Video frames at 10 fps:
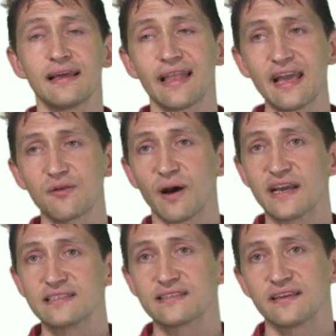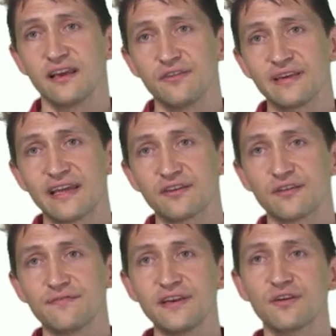Likewise, you can
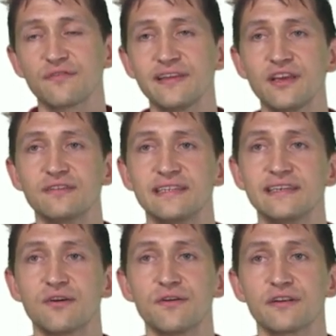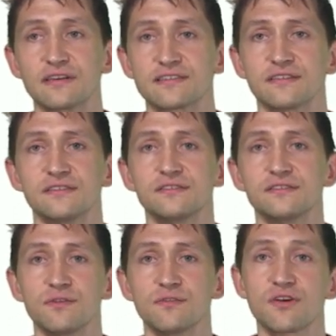configure video decoders
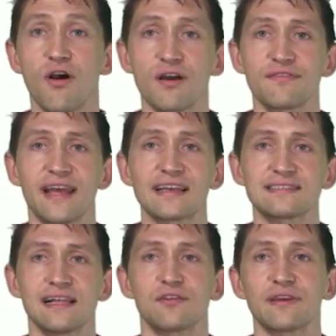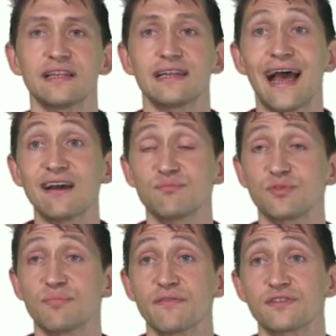to use hardware-accelerated
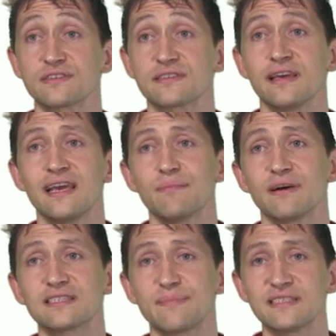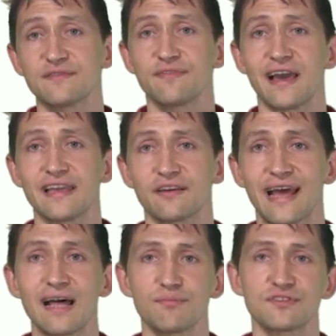output buffers by specifying an
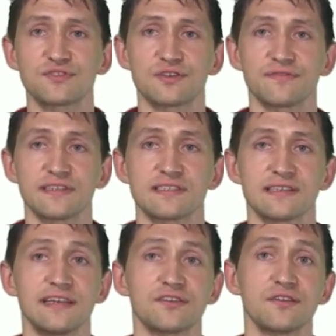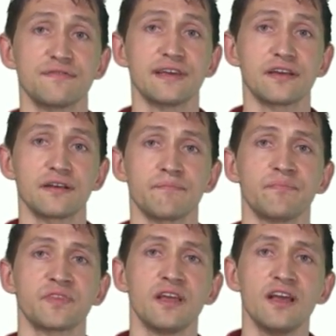output surface in configure.
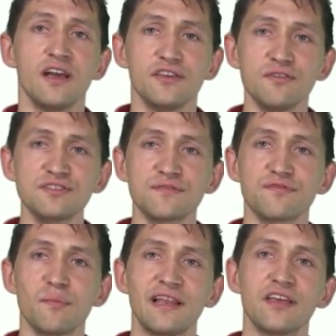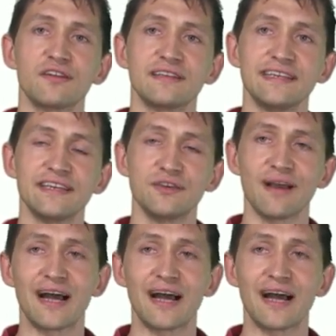Use the familiar D Q